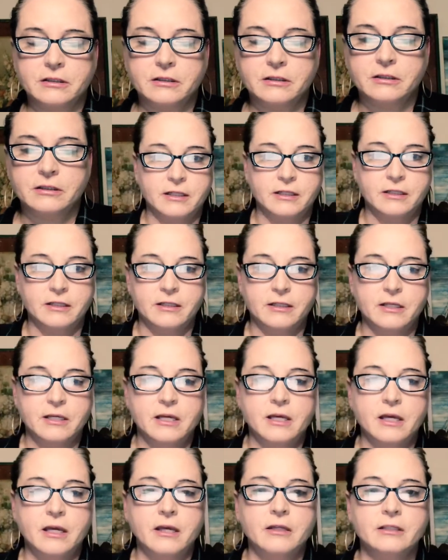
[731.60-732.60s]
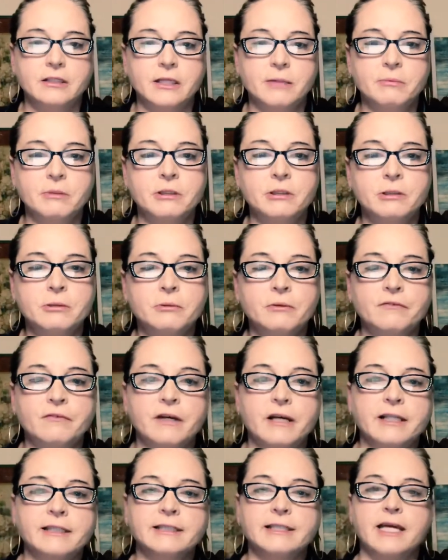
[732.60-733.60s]
Okay. Someone who
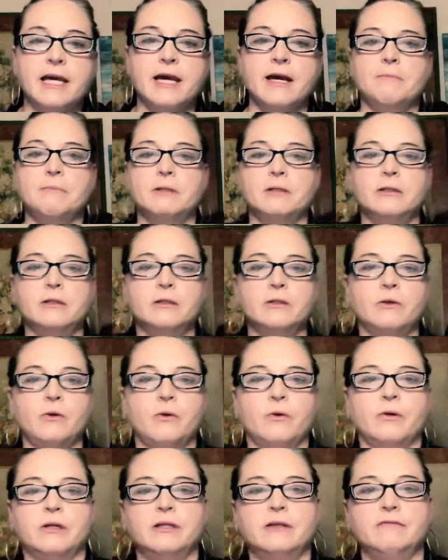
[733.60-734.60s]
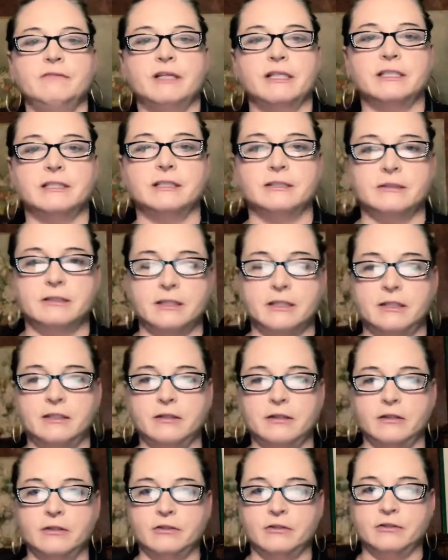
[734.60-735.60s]
provides capital or invests in
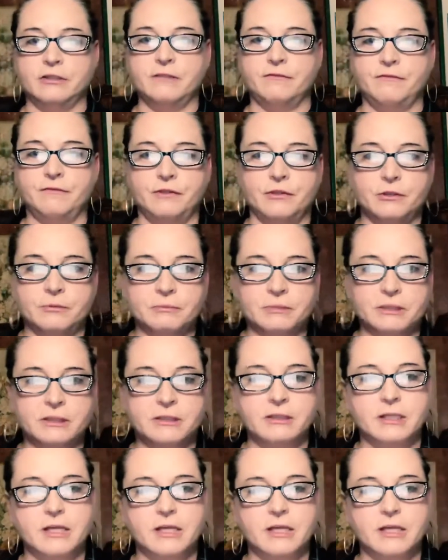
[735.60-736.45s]
others' firms.